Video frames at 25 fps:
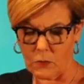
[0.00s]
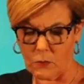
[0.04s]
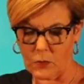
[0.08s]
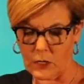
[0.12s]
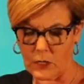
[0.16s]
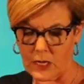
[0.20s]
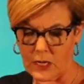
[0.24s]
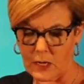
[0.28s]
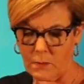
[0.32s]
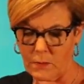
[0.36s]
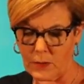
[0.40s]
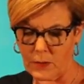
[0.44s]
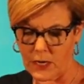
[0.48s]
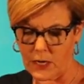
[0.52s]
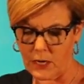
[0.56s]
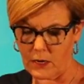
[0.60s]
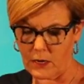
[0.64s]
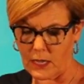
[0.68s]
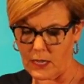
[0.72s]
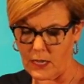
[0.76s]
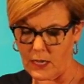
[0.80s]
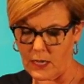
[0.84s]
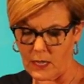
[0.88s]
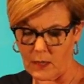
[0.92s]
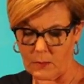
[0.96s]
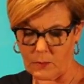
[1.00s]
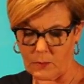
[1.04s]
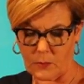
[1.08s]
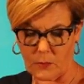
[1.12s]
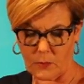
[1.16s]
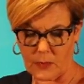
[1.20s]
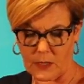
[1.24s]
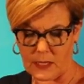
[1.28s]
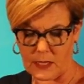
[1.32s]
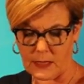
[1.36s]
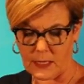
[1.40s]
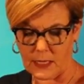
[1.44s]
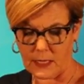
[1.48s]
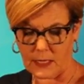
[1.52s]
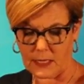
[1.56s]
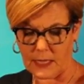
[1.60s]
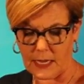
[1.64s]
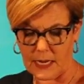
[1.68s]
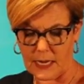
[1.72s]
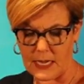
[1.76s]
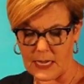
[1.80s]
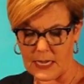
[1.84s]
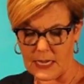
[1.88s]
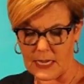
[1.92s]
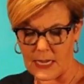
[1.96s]
Woody paired up with a
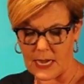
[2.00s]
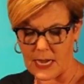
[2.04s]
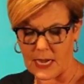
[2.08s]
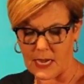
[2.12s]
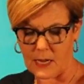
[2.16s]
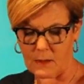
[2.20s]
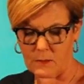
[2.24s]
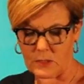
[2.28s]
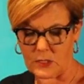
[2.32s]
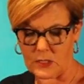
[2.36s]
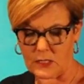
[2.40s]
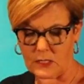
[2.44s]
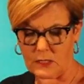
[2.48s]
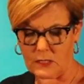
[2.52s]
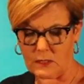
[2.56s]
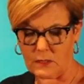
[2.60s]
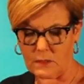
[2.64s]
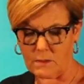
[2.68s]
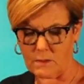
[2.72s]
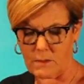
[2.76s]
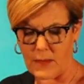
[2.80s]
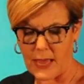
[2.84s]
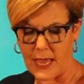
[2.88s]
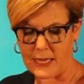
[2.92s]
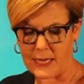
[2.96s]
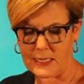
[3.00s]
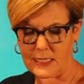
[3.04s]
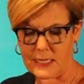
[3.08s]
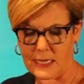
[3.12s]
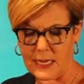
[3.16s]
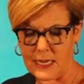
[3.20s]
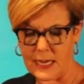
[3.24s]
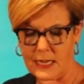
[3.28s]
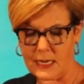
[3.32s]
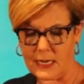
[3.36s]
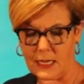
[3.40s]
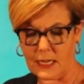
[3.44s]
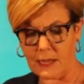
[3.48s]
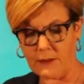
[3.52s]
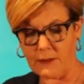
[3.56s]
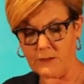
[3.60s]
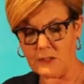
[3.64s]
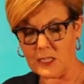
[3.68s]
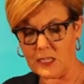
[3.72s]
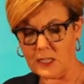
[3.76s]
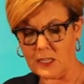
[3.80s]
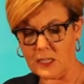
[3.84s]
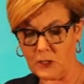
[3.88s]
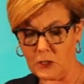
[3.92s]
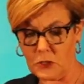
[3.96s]
lady named Maxine
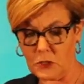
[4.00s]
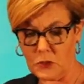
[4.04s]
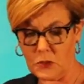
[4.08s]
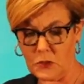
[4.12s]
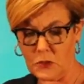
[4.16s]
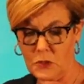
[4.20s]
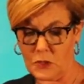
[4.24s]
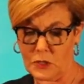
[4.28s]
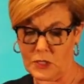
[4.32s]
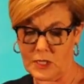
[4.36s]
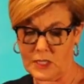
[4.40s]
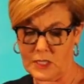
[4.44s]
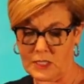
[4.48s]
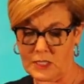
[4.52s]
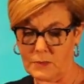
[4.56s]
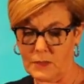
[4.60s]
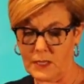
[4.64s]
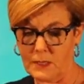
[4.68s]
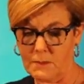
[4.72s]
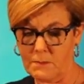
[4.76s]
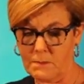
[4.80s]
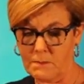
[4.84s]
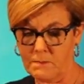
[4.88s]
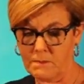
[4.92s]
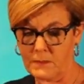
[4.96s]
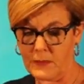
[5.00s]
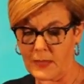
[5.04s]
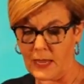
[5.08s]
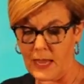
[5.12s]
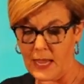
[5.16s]
Lefty Lou Crissman,